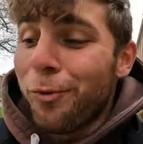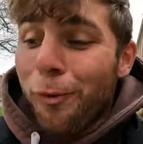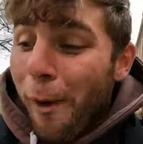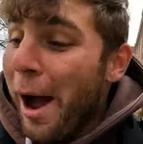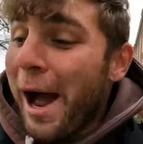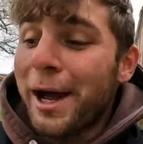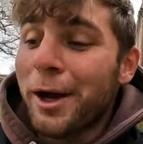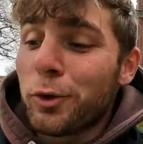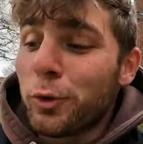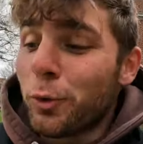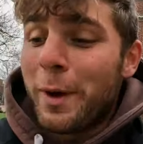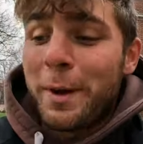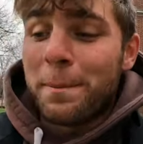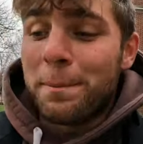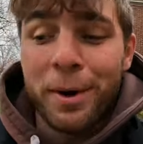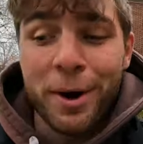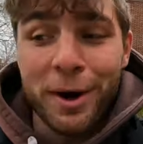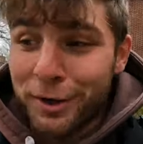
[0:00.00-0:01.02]
wild
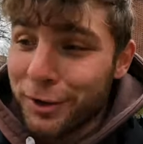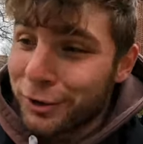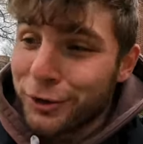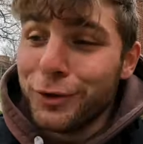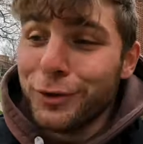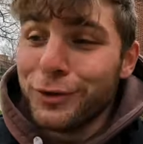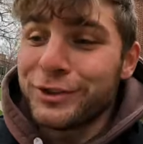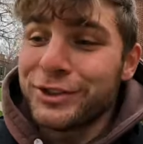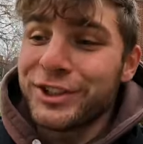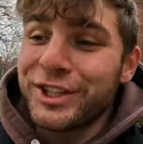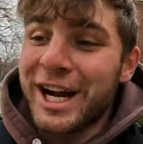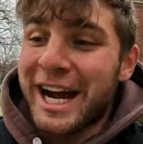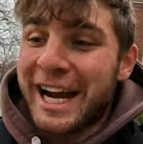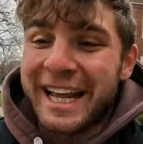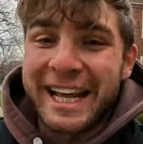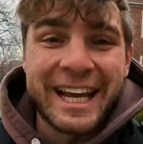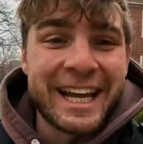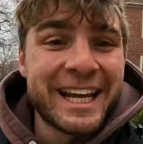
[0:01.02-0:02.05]
wimpod. Are you
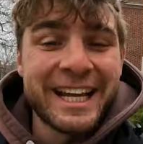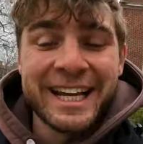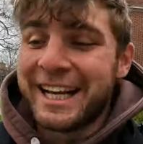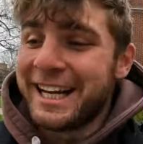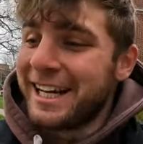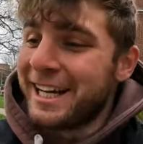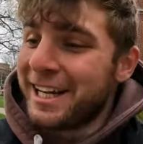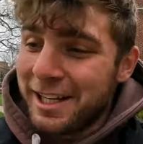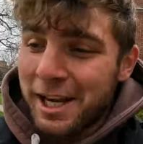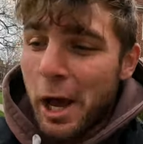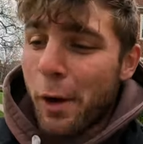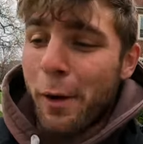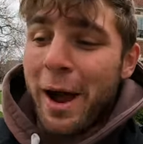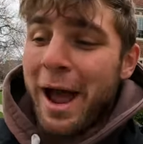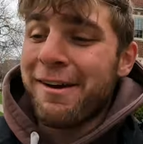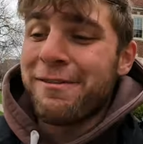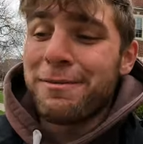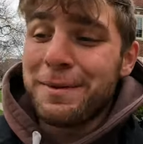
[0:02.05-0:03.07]
shiny? No,
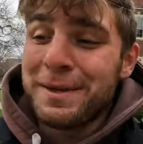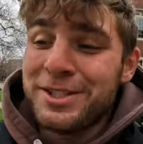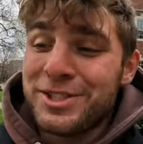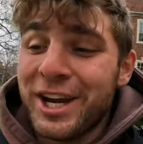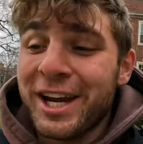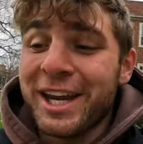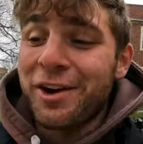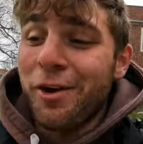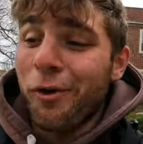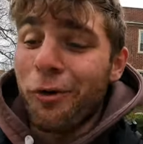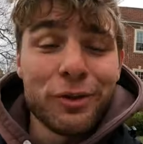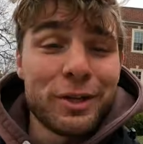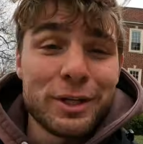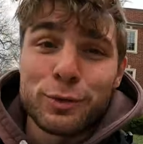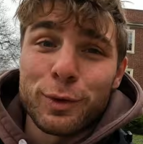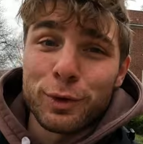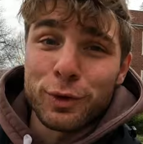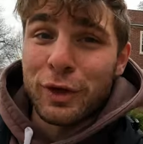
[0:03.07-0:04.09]
I haven't been checking all
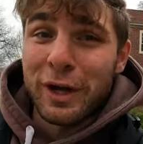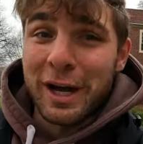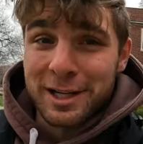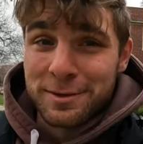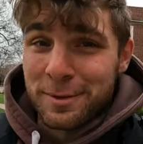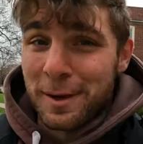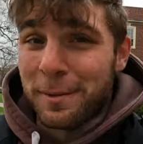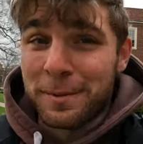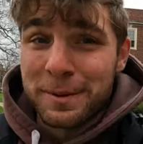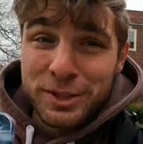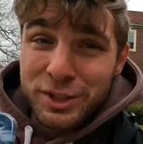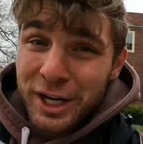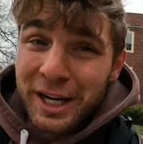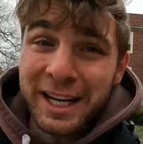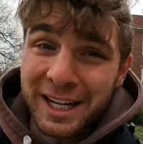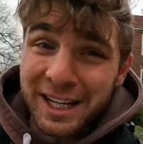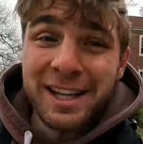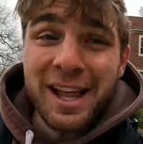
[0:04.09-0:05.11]
these with you guys, but I've been
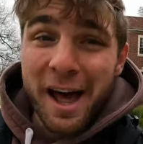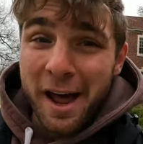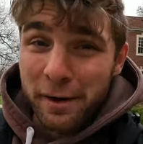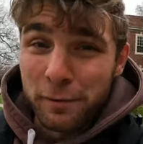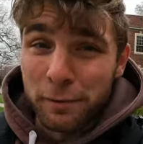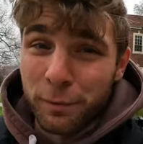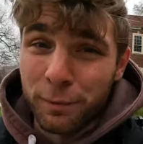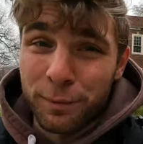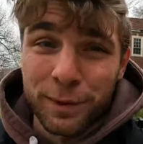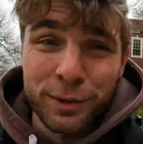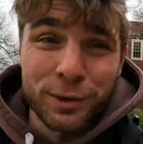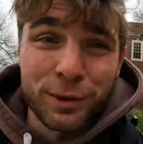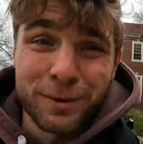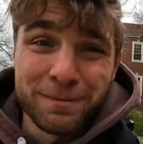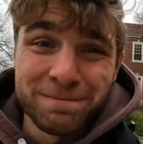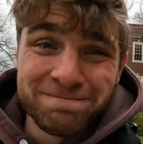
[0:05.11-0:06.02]
checking a lot of them with you.